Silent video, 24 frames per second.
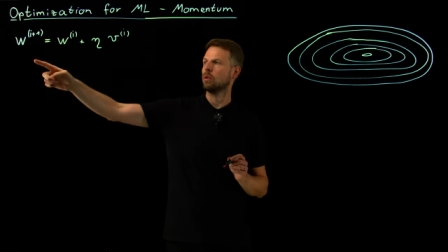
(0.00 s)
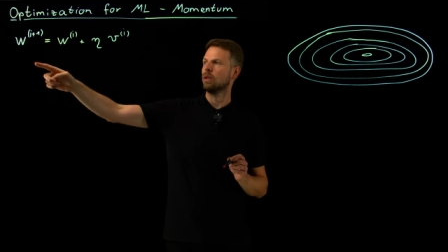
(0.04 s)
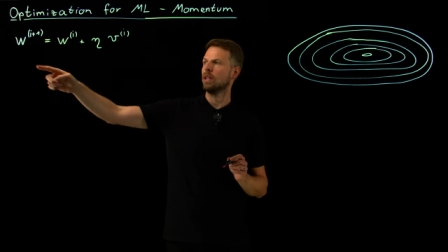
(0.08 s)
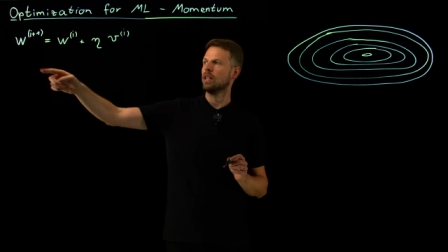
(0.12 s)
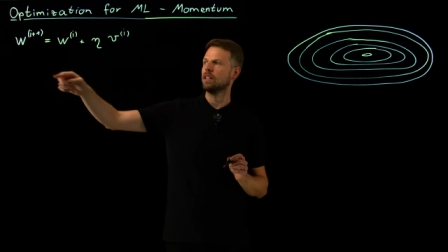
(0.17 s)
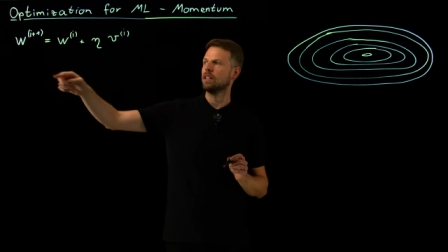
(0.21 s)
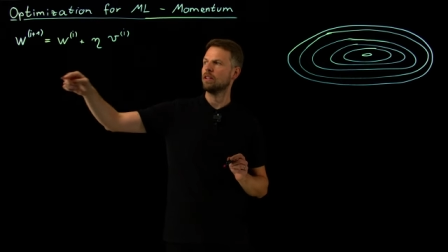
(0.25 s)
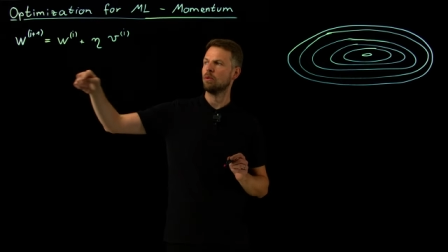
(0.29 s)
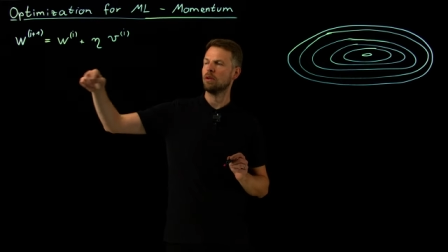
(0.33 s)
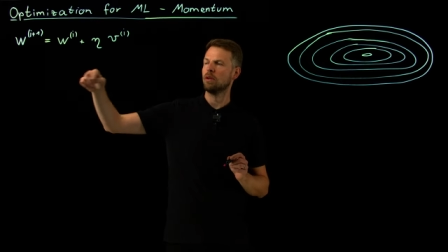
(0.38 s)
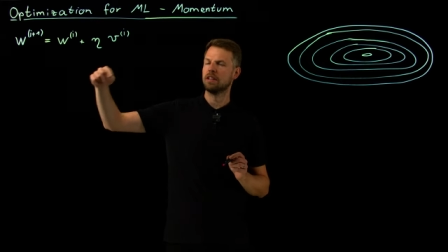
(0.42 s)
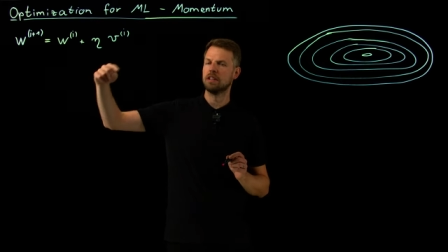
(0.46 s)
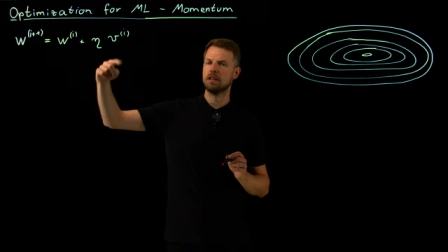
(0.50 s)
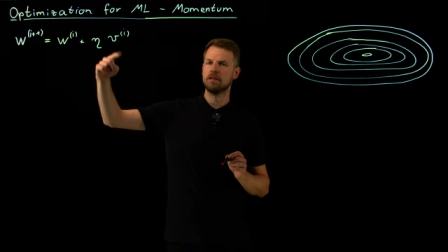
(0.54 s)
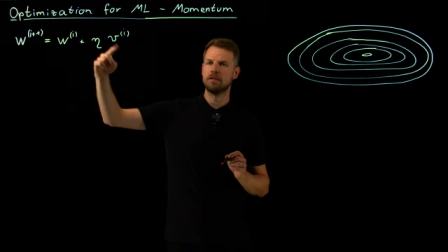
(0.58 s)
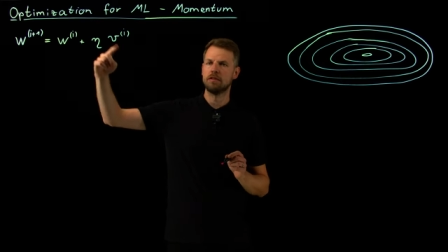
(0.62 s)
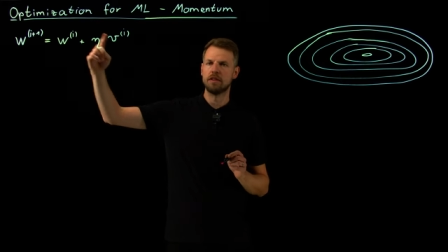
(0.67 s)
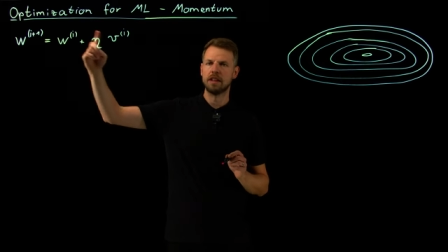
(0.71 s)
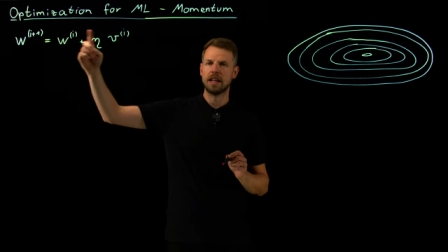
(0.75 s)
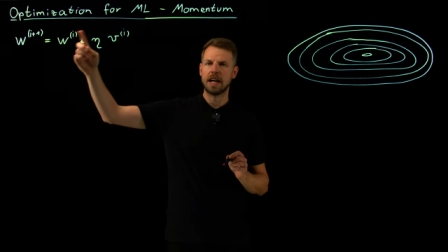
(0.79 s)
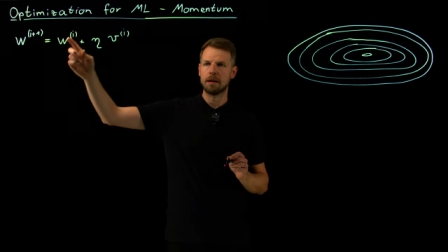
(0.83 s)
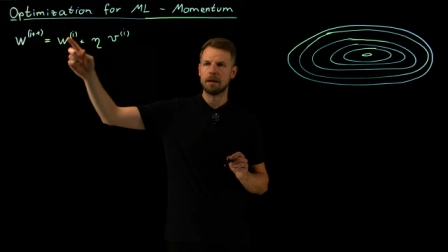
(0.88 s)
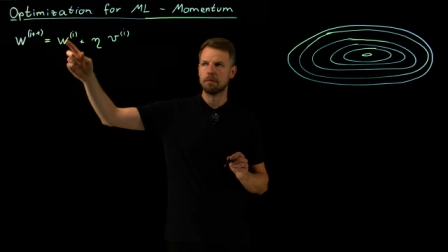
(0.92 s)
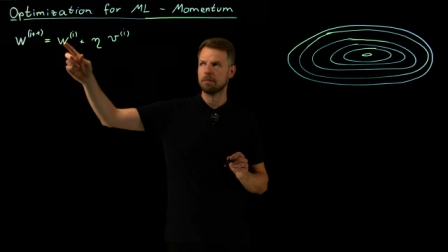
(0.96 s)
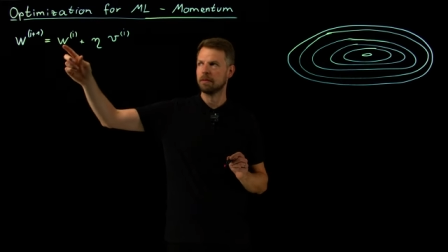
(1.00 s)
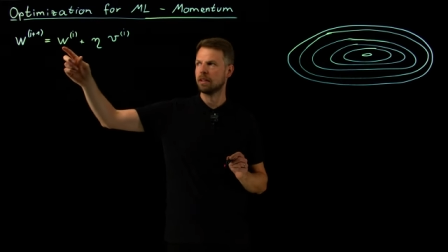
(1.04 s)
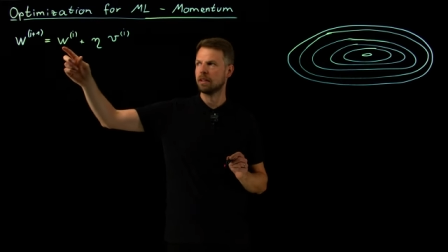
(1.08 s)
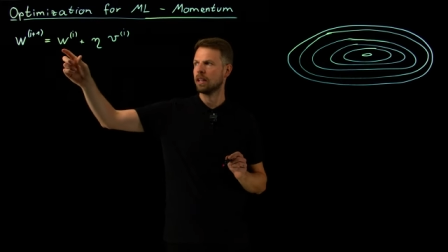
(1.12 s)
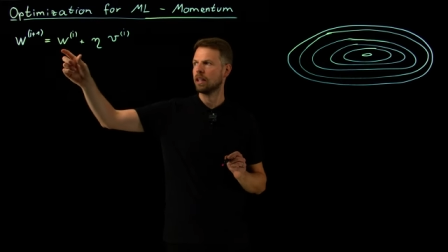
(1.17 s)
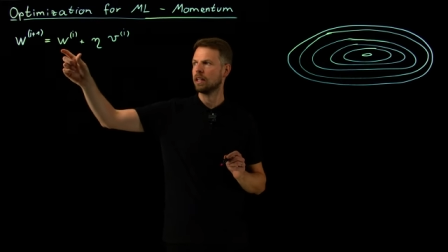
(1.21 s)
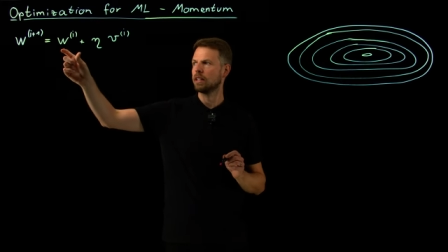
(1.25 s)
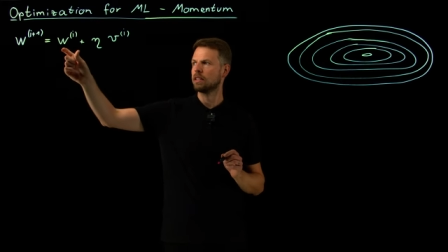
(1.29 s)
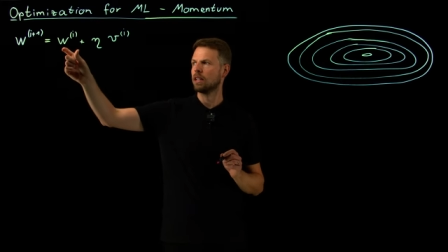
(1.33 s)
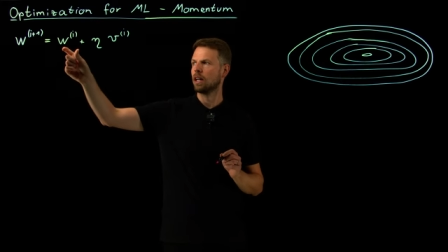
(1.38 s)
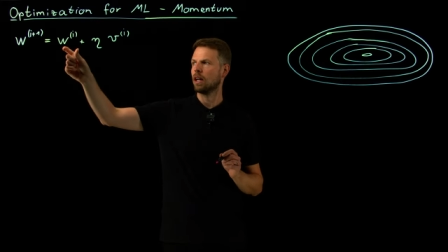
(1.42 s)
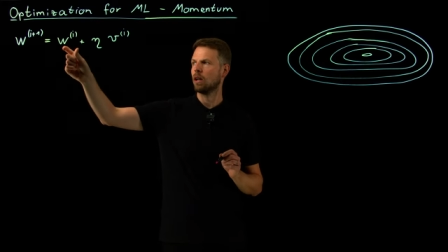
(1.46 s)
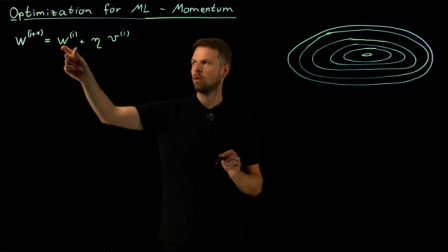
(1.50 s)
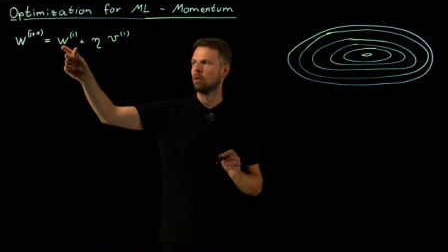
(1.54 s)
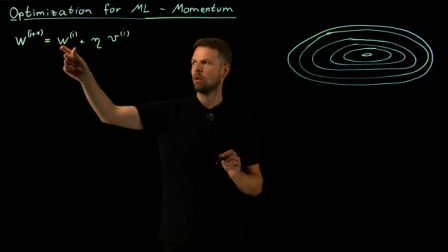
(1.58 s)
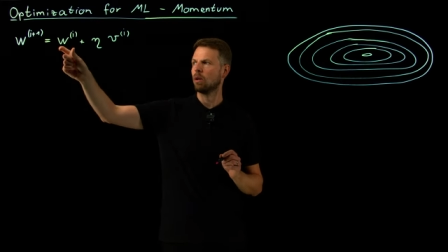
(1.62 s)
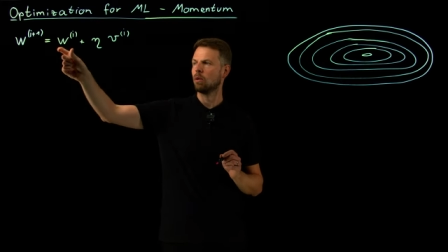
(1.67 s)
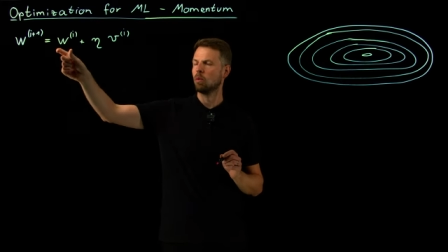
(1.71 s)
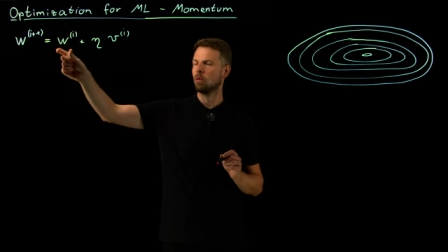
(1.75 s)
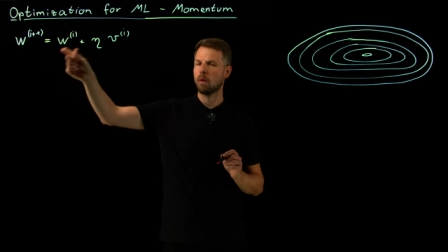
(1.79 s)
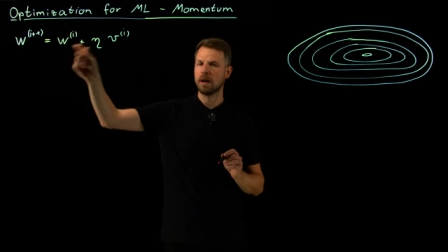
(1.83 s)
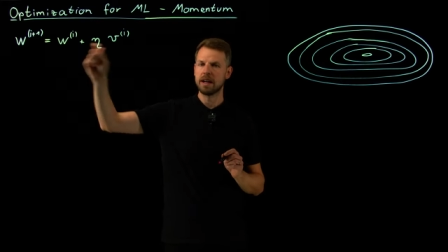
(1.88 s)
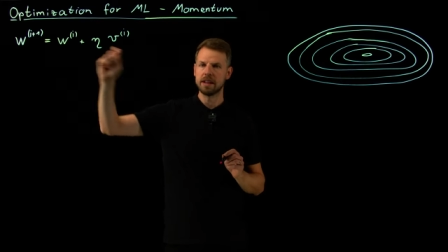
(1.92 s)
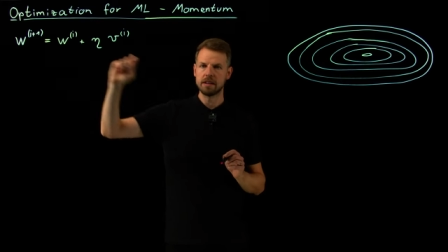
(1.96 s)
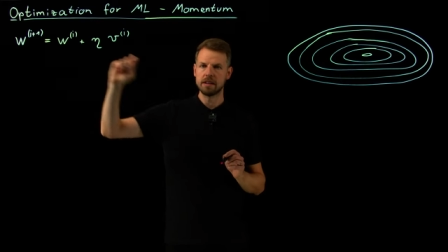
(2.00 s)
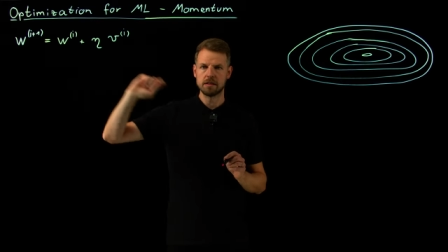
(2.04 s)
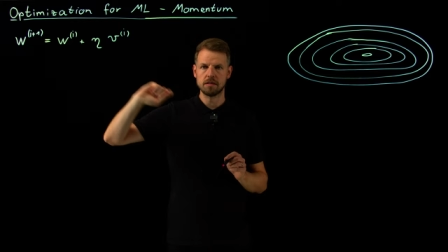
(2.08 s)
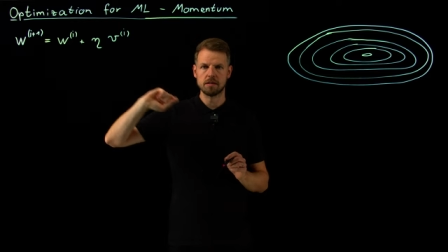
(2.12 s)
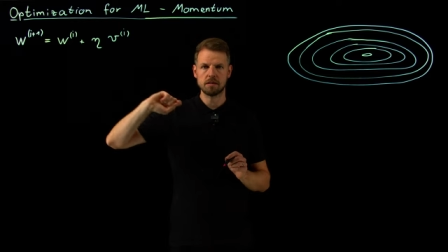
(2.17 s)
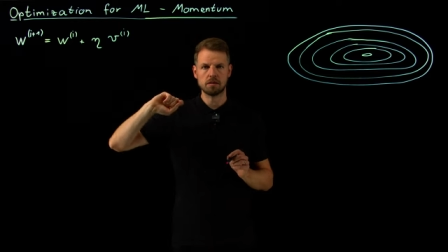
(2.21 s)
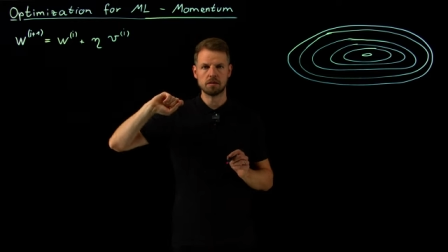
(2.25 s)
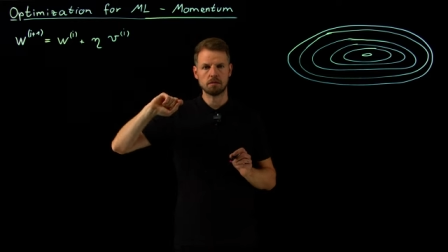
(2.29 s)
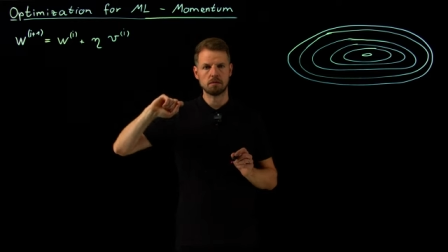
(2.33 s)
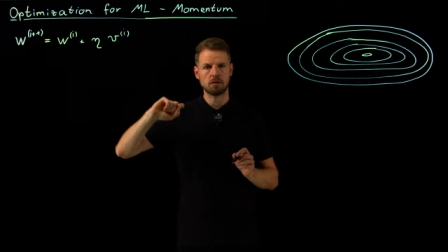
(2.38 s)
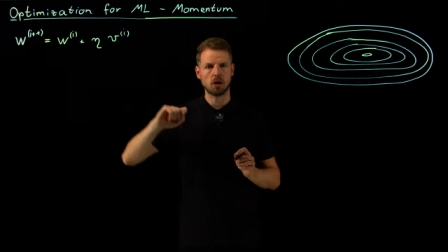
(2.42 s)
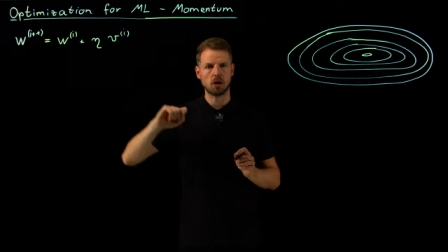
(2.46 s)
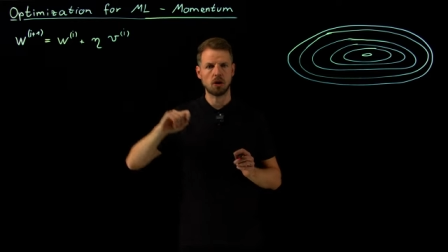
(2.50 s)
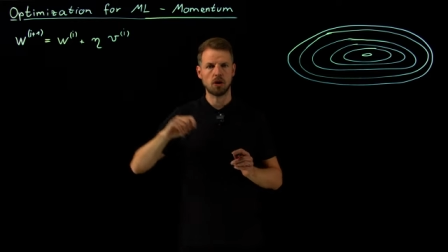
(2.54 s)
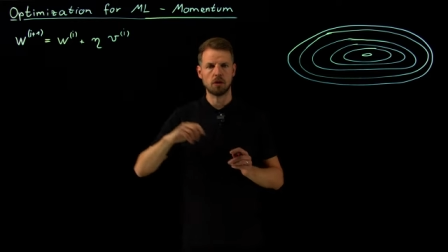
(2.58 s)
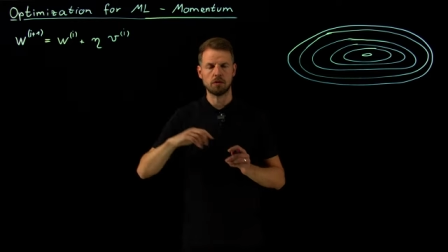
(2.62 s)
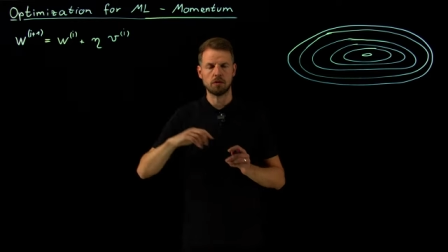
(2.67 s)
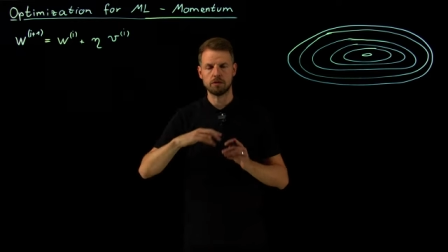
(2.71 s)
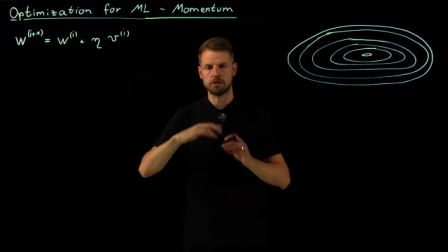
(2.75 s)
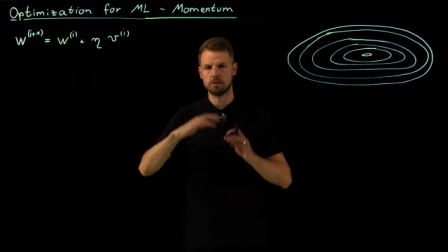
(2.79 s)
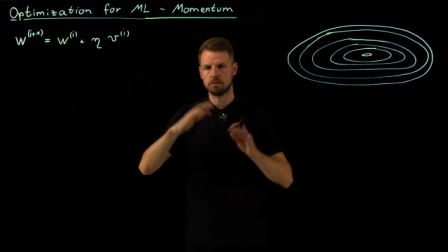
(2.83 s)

iteratively update our weights of